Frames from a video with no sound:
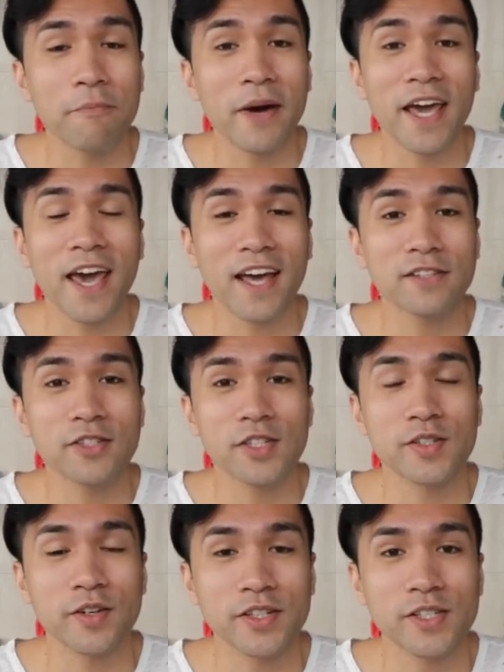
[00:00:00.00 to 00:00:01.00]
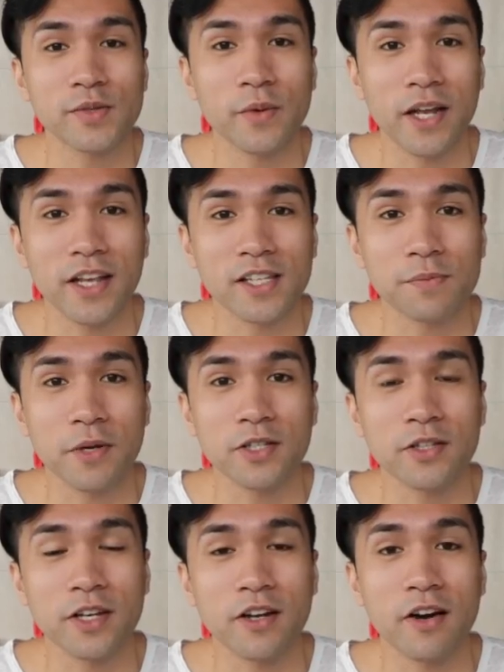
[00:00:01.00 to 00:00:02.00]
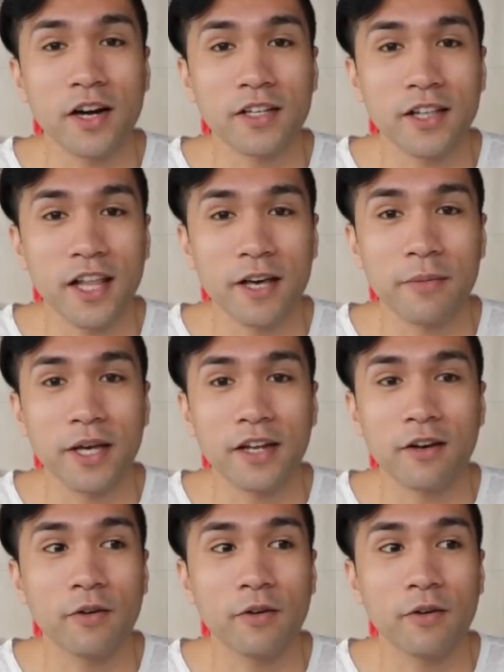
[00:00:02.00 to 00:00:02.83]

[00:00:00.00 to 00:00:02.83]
my hand just starts sweating, especially in a hot climate.